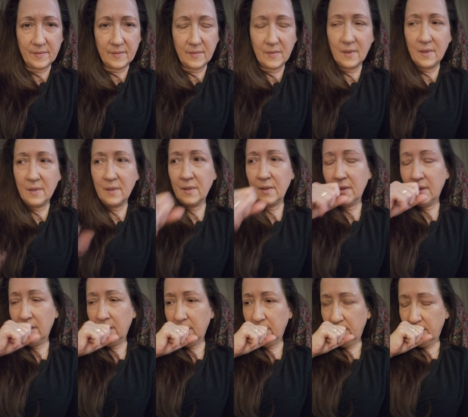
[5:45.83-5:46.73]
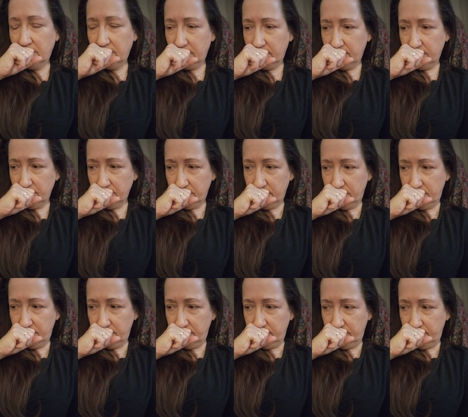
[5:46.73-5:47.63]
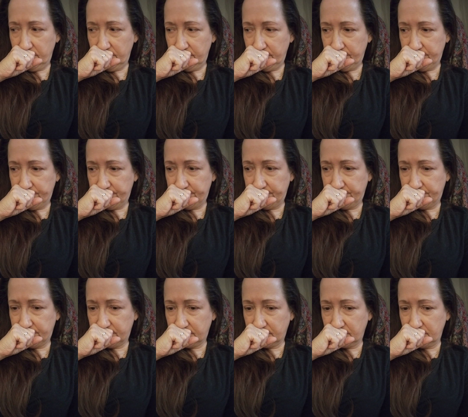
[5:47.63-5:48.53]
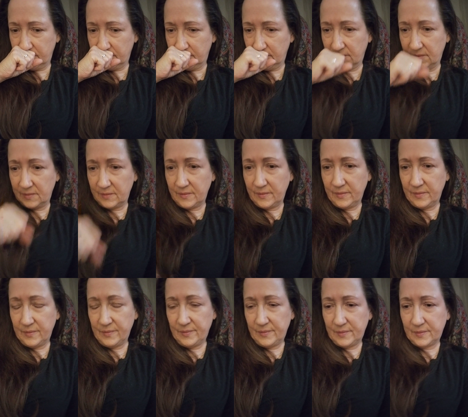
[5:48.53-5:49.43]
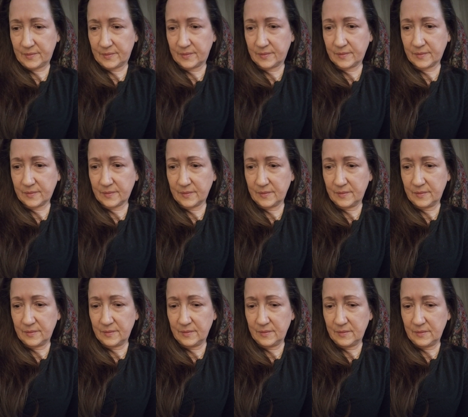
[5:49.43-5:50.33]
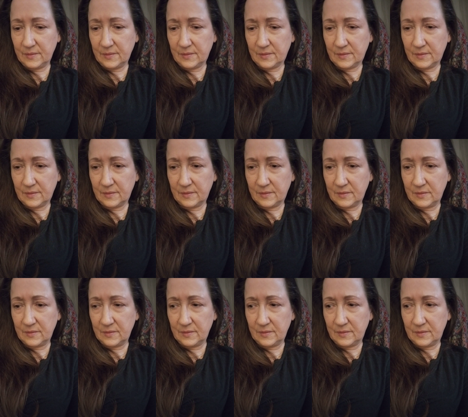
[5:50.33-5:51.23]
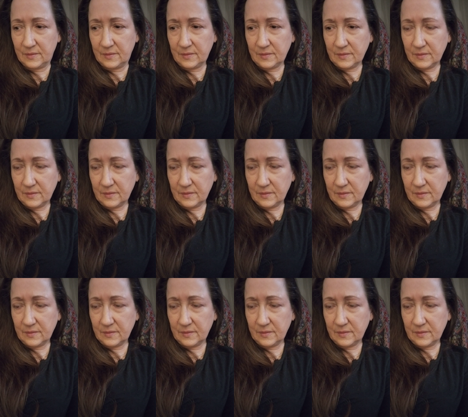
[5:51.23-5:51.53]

No one is speaking in this clip.